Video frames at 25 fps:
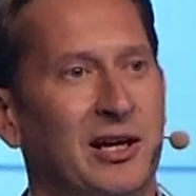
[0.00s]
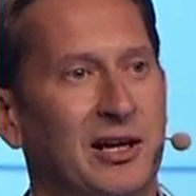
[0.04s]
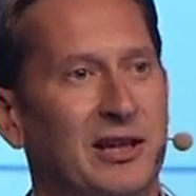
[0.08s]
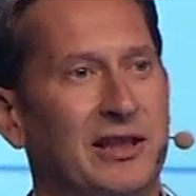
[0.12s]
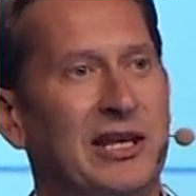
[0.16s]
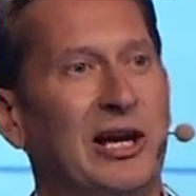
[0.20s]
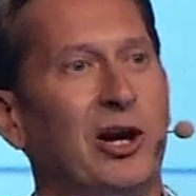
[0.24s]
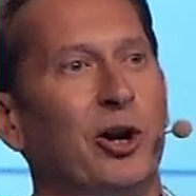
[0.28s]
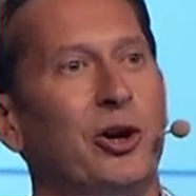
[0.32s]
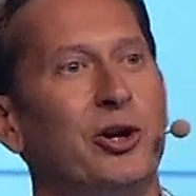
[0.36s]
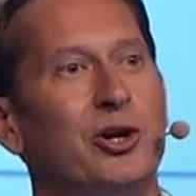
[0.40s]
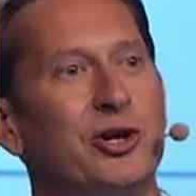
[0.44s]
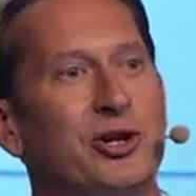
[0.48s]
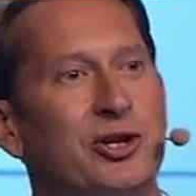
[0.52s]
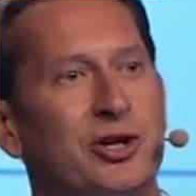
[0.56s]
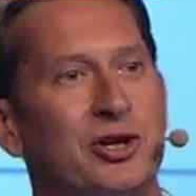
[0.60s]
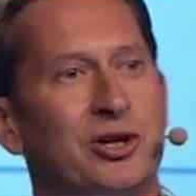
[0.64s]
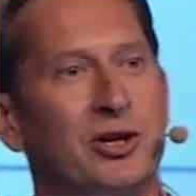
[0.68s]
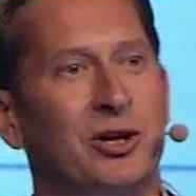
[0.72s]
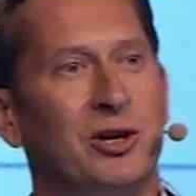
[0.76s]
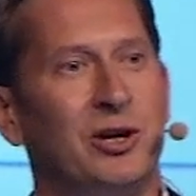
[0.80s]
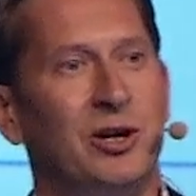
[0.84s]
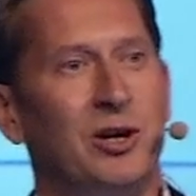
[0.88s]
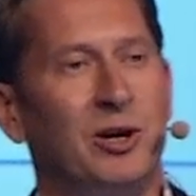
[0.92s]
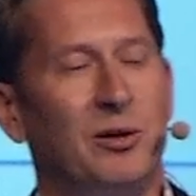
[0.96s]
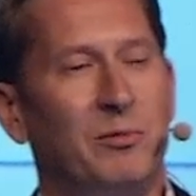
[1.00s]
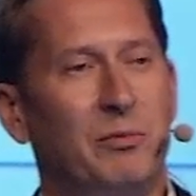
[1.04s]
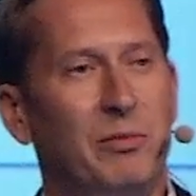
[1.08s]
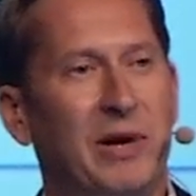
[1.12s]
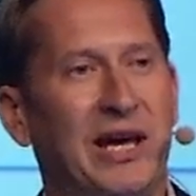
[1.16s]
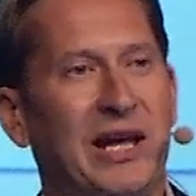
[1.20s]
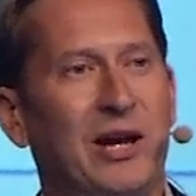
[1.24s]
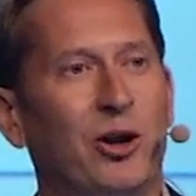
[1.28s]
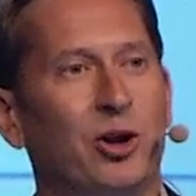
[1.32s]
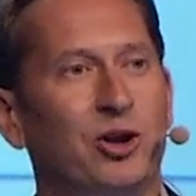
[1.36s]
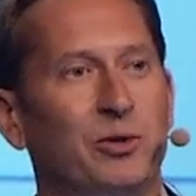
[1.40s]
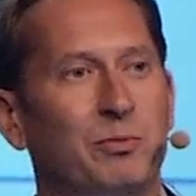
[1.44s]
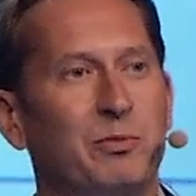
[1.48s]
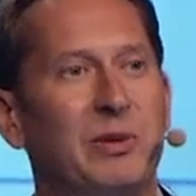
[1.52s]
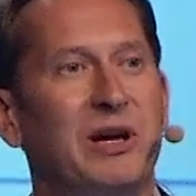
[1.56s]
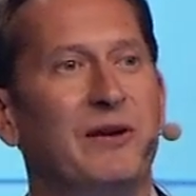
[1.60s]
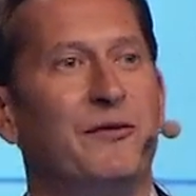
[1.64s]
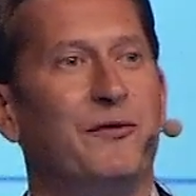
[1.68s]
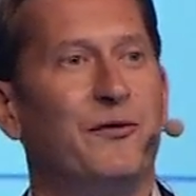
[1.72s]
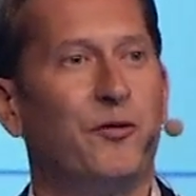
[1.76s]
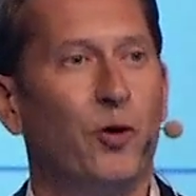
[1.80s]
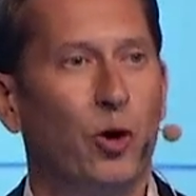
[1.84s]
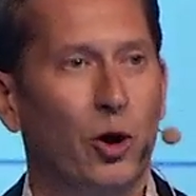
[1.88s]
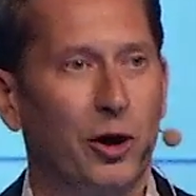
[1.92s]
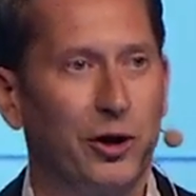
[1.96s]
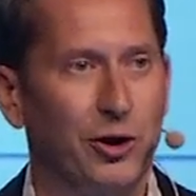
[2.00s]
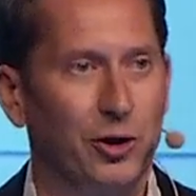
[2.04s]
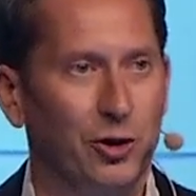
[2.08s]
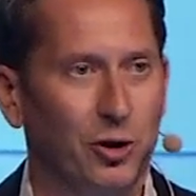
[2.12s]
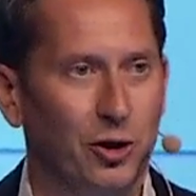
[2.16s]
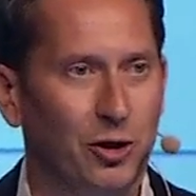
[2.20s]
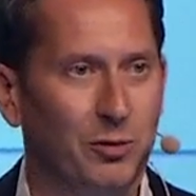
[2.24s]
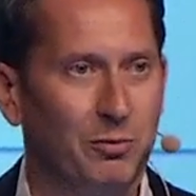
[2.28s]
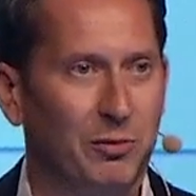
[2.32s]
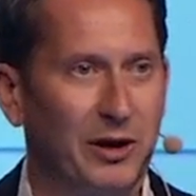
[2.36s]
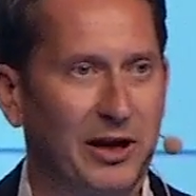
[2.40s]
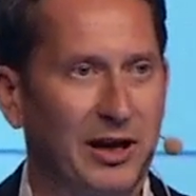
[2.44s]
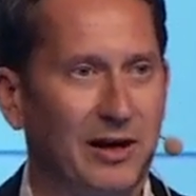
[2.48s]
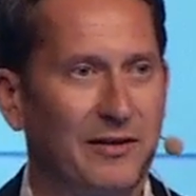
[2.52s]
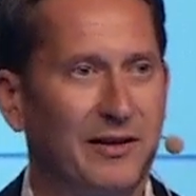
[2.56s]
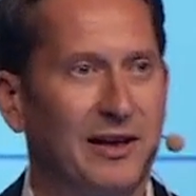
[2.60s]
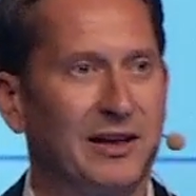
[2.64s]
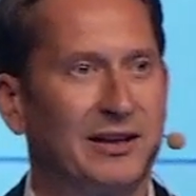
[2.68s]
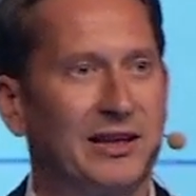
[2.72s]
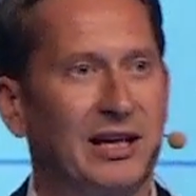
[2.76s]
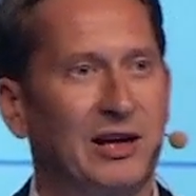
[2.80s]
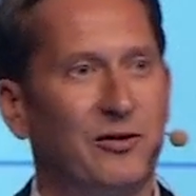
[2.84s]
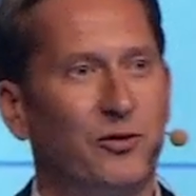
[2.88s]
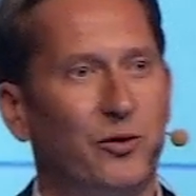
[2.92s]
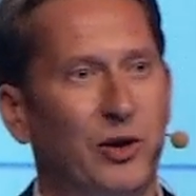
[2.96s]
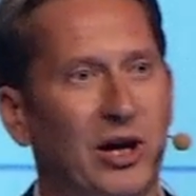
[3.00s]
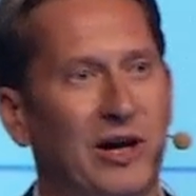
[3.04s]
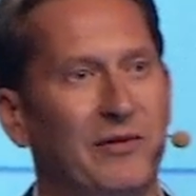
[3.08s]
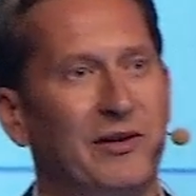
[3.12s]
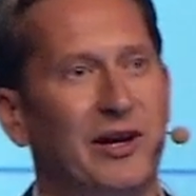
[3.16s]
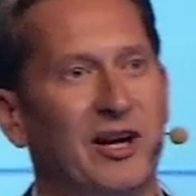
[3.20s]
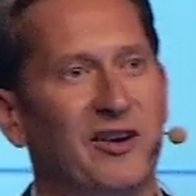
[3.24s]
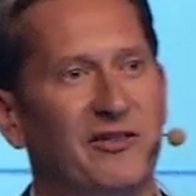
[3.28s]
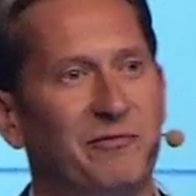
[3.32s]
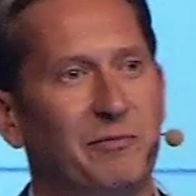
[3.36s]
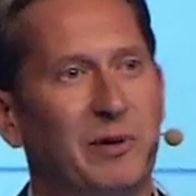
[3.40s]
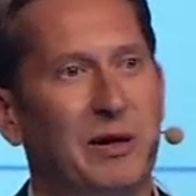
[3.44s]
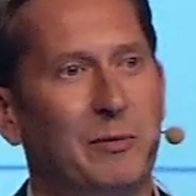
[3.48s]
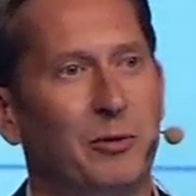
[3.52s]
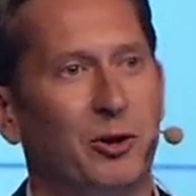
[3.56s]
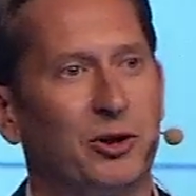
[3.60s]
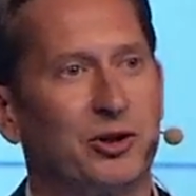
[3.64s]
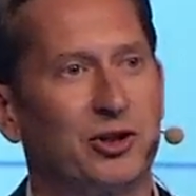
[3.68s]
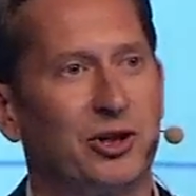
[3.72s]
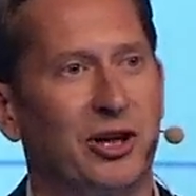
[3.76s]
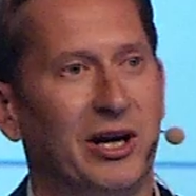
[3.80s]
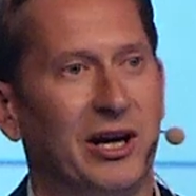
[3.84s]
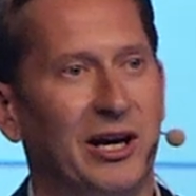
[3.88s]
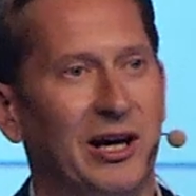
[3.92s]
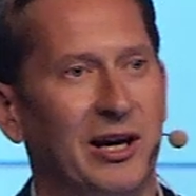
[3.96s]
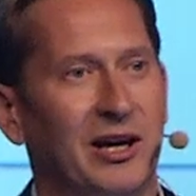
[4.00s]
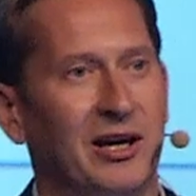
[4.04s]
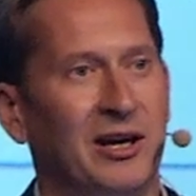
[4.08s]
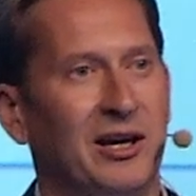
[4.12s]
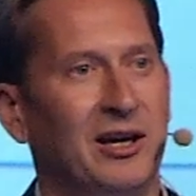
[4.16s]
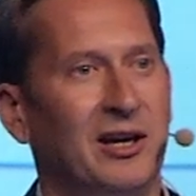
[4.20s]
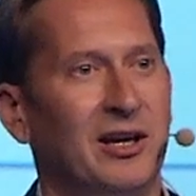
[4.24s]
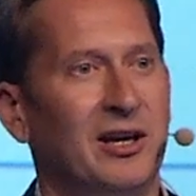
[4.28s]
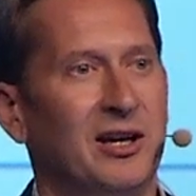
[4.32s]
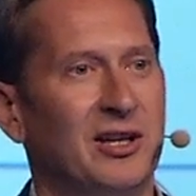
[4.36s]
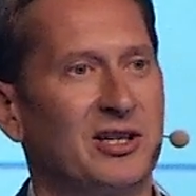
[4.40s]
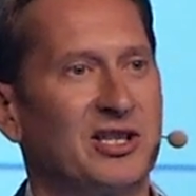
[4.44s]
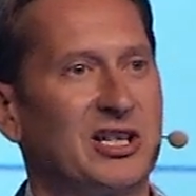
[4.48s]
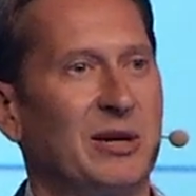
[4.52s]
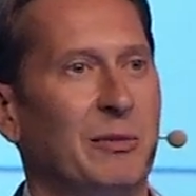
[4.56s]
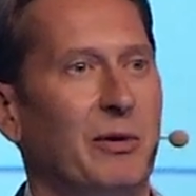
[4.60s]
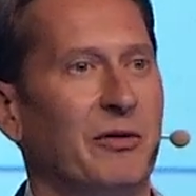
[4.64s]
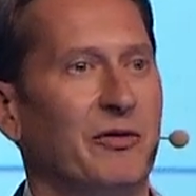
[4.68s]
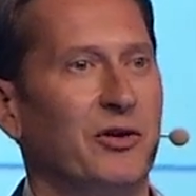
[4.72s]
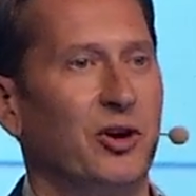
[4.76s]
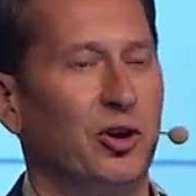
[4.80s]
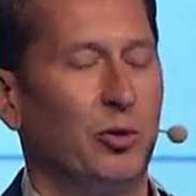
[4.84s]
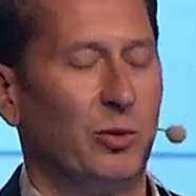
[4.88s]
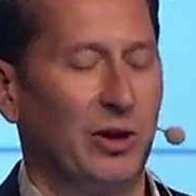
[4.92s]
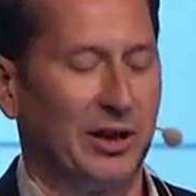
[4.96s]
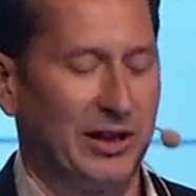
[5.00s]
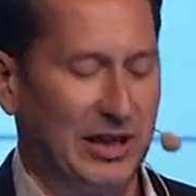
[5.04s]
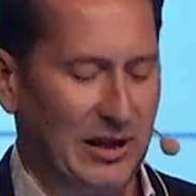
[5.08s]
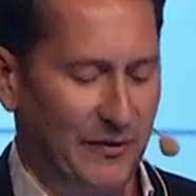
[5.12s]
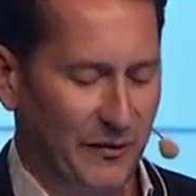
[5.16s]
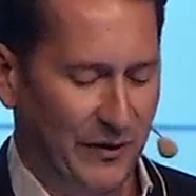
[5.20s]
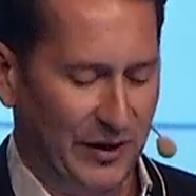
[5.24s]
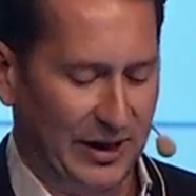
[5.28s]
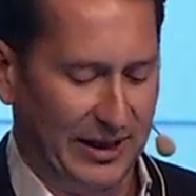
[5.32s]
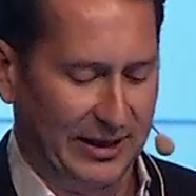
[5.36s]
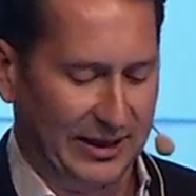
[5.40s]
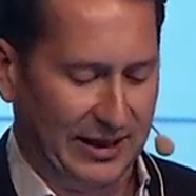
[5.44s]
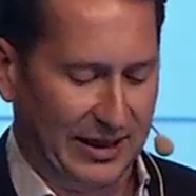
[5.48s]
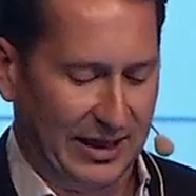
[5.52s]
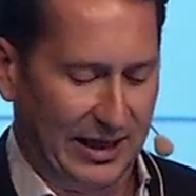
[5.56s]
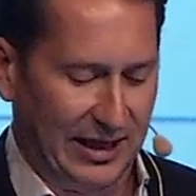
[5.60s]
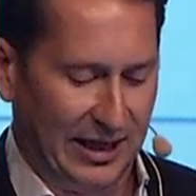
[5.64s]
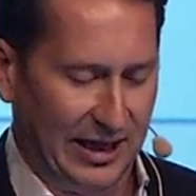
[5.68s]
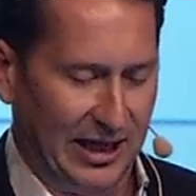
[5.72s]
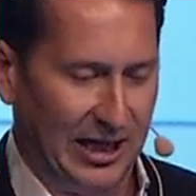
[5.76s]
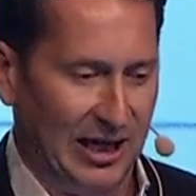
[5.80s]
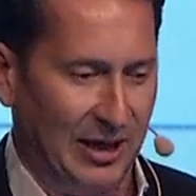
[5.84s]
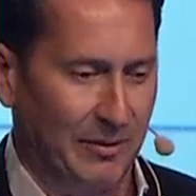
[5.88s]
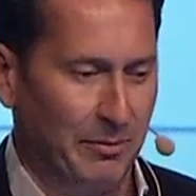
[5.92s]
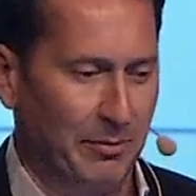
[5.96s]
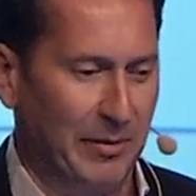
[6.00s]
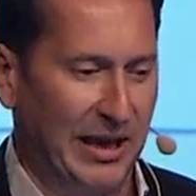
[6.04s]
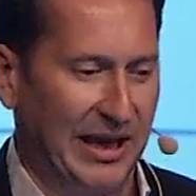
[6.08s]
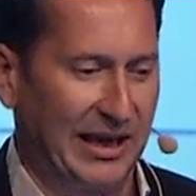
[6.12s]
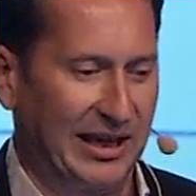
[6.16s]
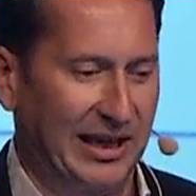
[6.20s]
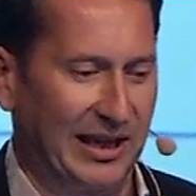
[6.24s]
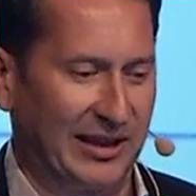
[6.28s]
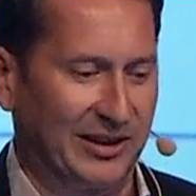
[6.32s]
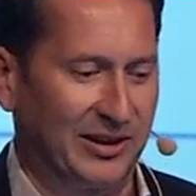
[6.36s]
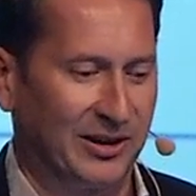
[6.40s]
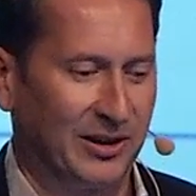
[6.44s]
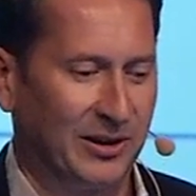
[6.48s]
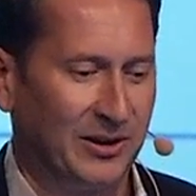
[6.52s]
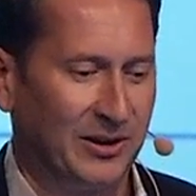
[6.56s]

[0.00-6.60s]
The odds may not be for you, but I think that if we have enough people trying, some of you will definitely make it.